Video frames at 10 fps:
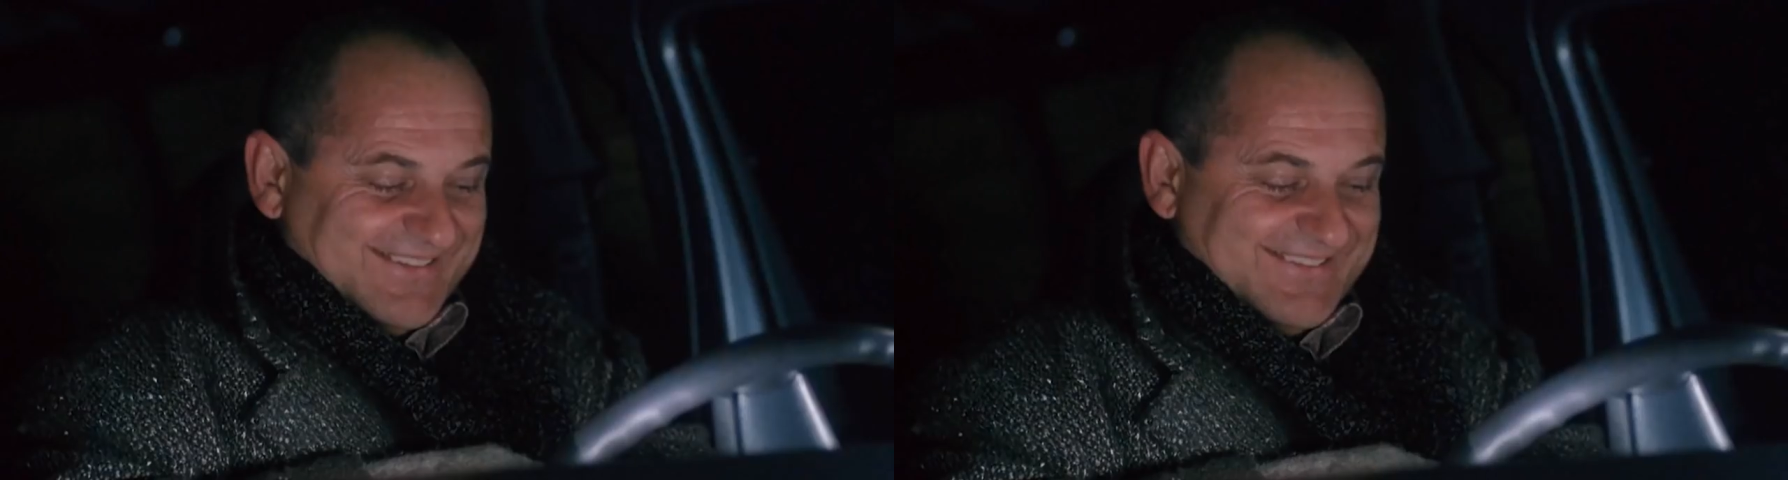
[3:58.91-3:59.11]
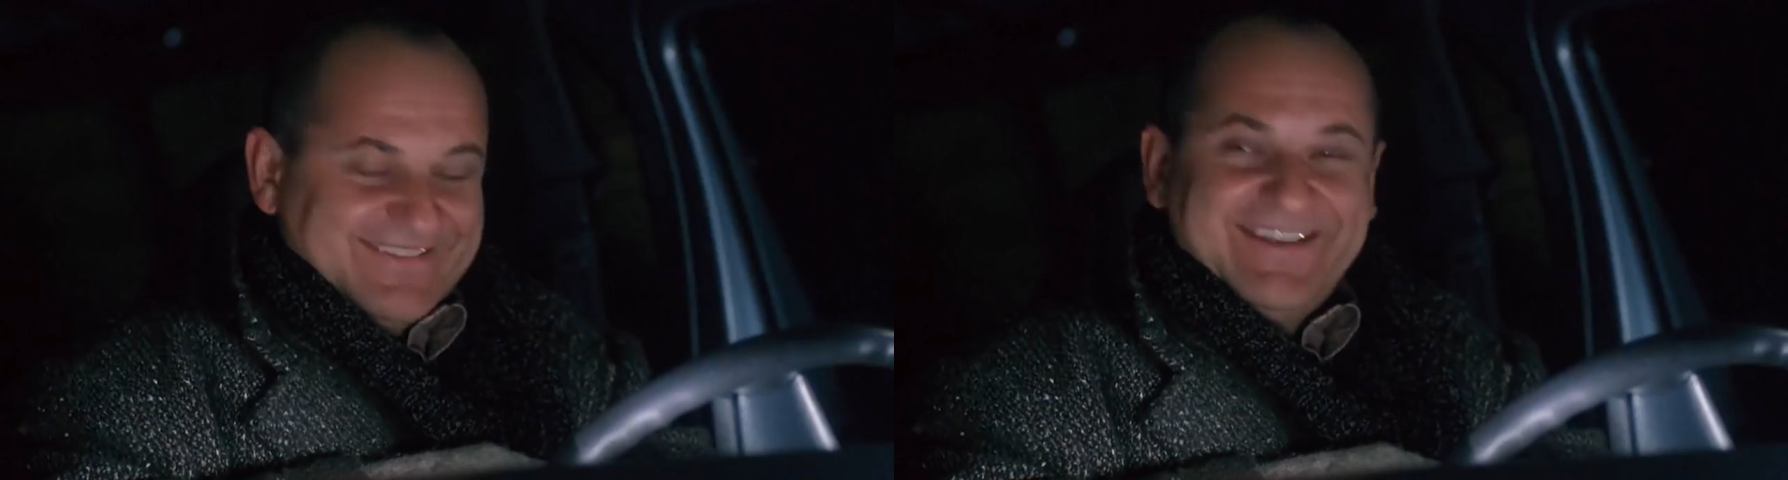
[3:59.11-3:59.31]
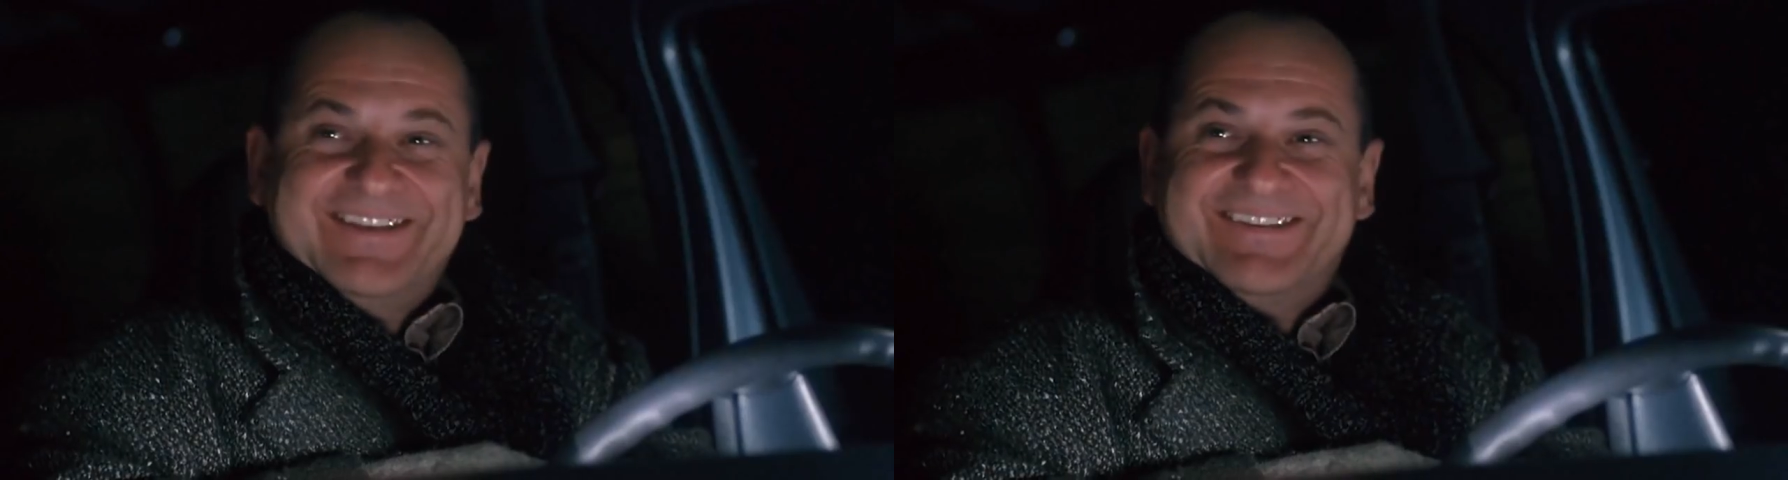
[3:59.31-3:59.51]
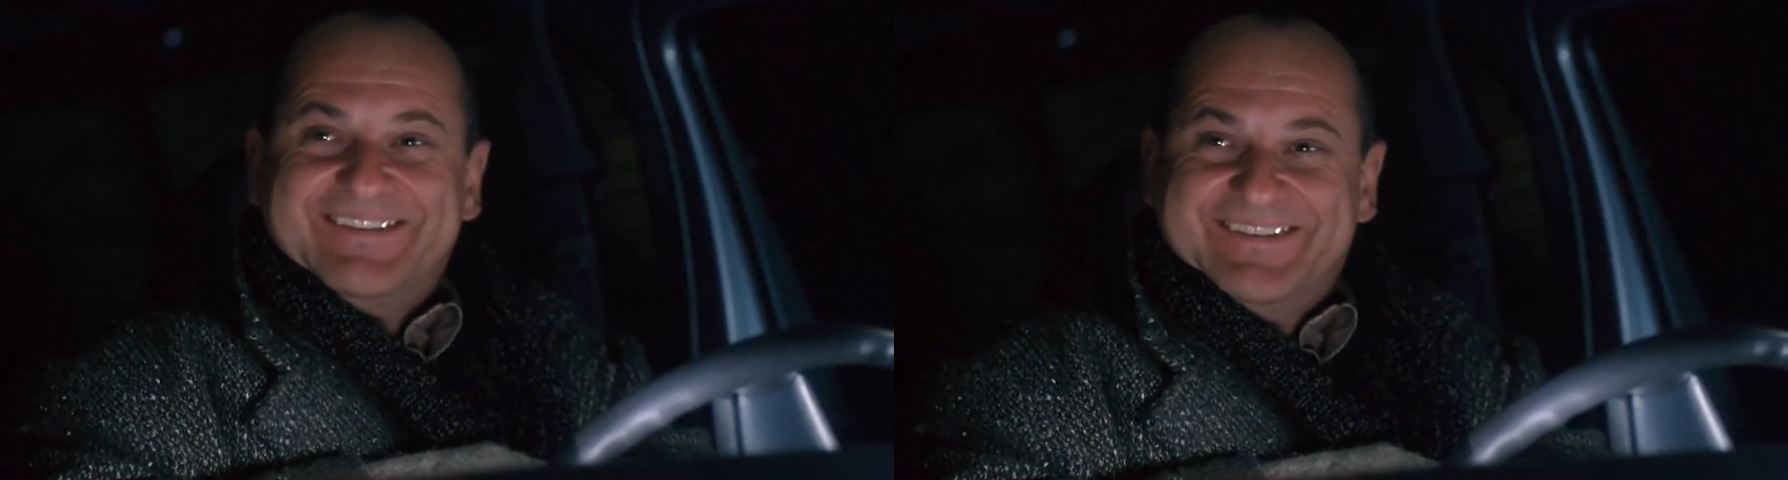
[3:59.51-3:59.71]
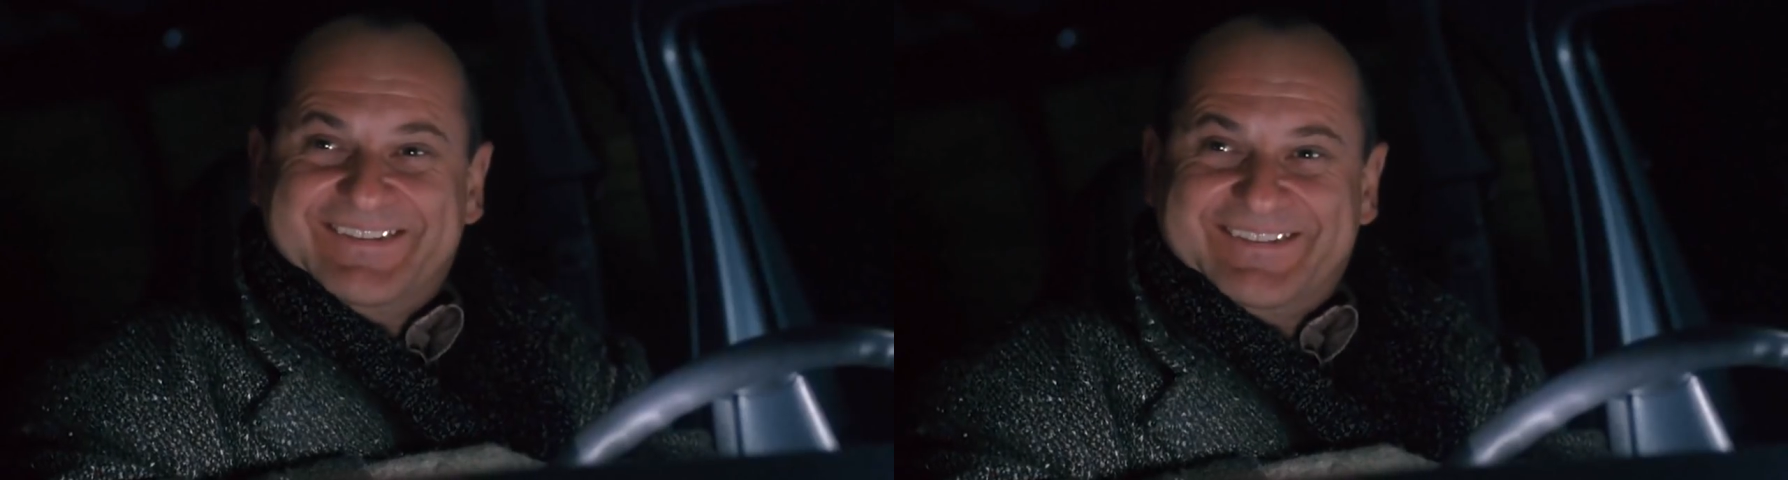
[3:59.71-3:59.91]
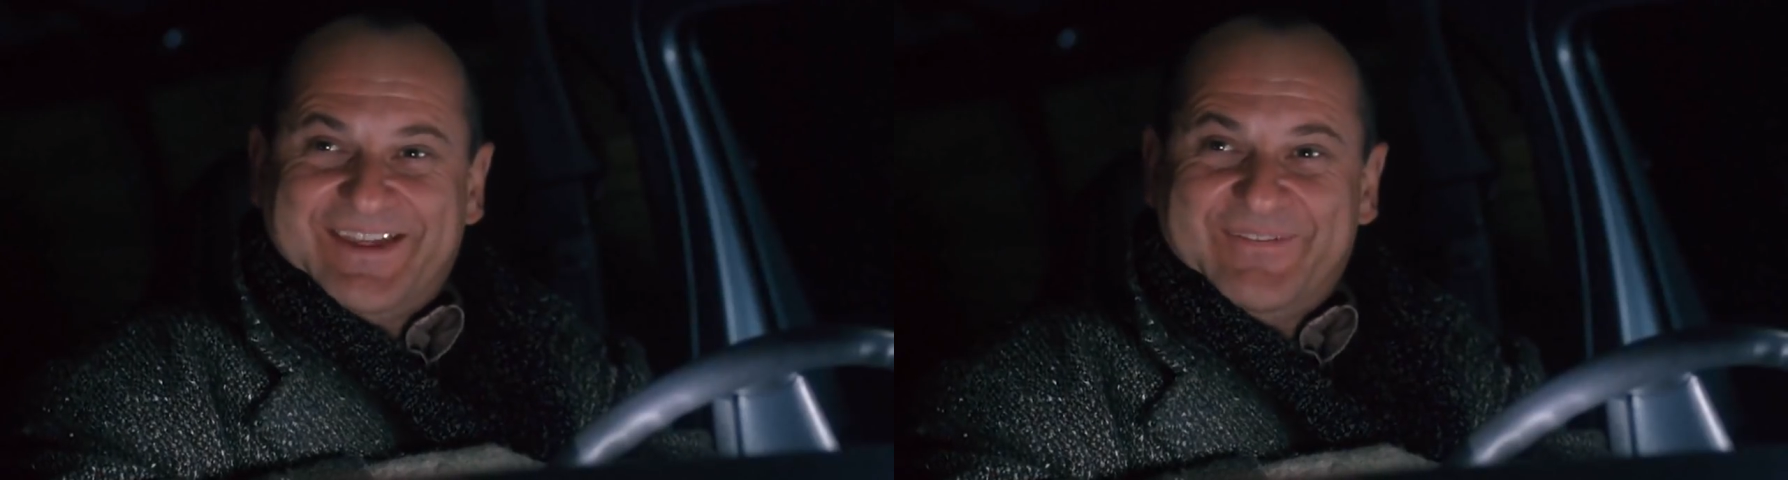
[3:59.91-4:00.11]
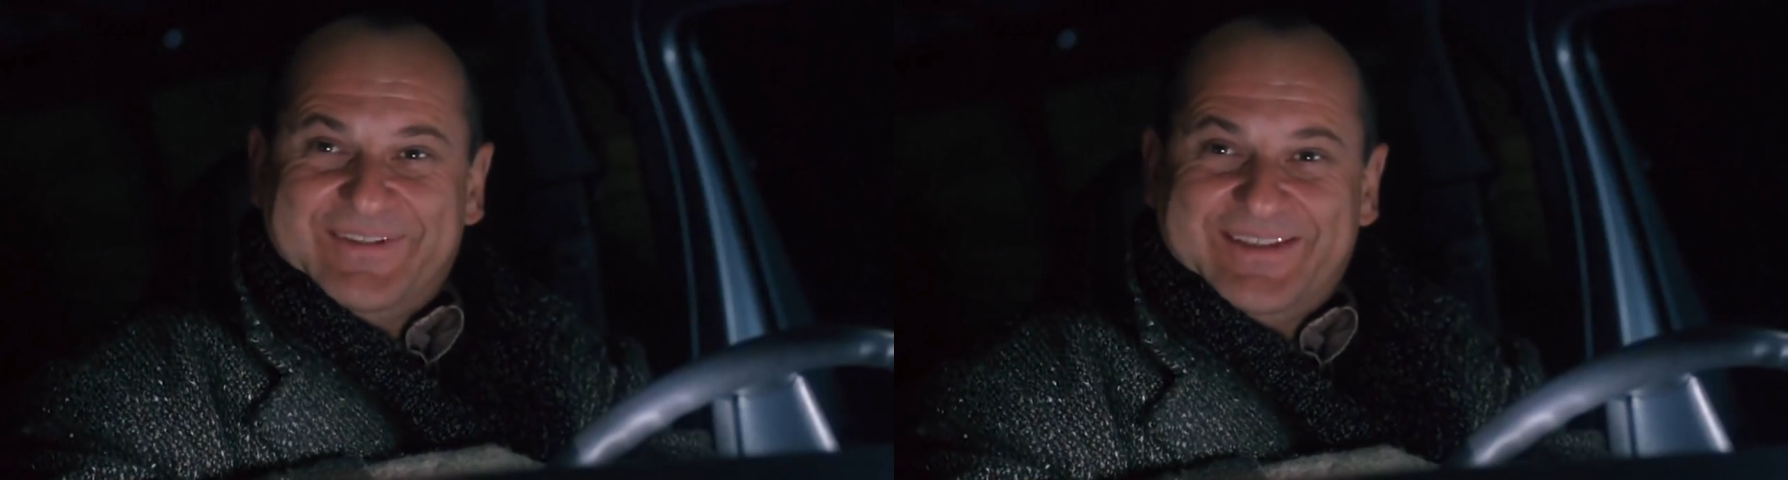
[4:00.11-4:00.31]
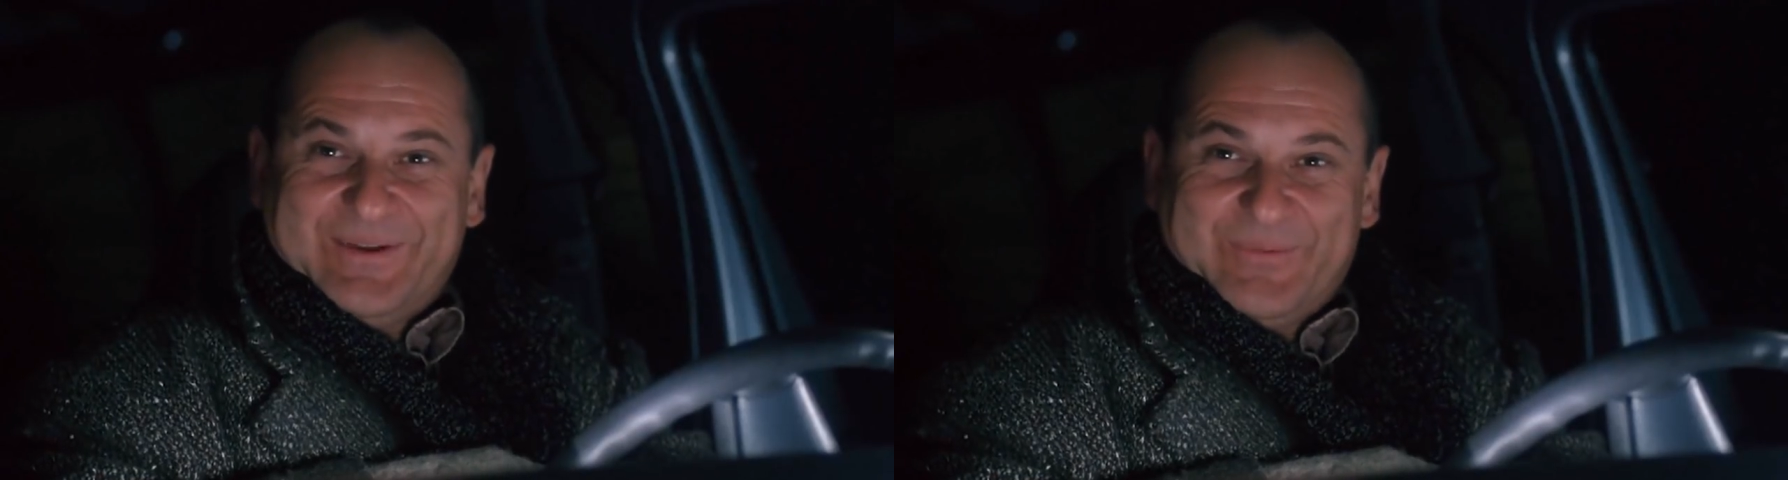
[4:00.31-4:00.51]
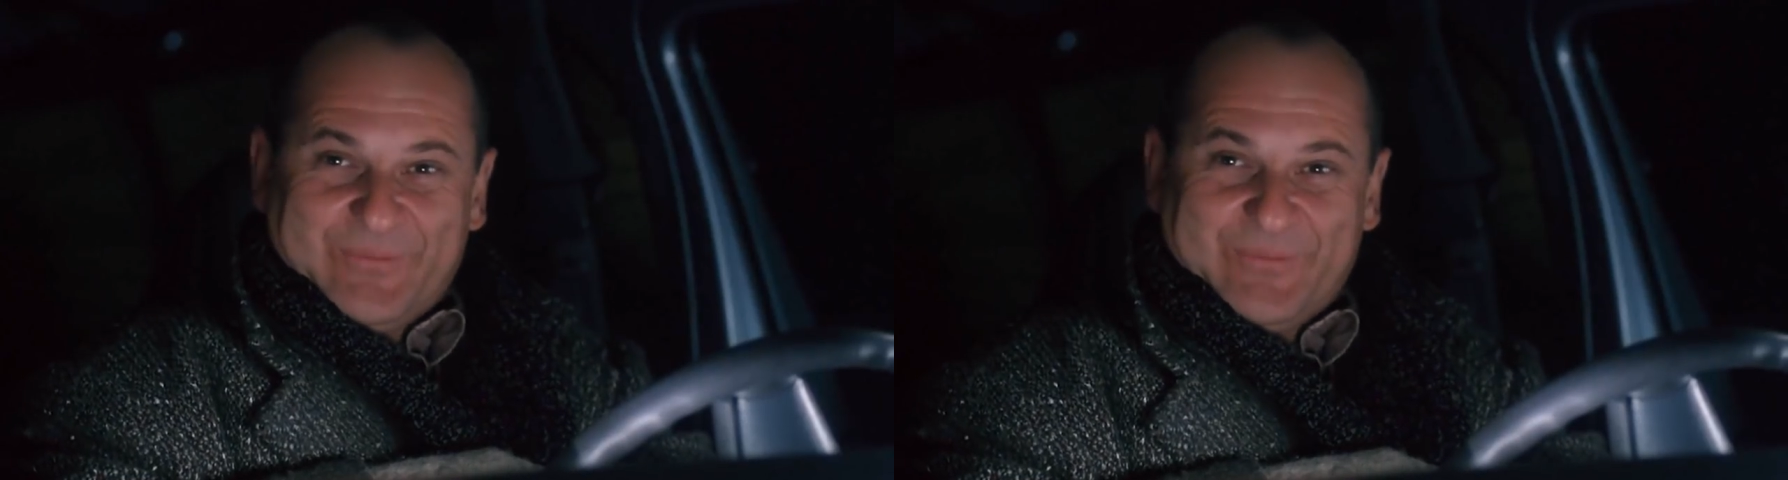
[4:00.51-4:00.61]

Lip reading: would have not been possible to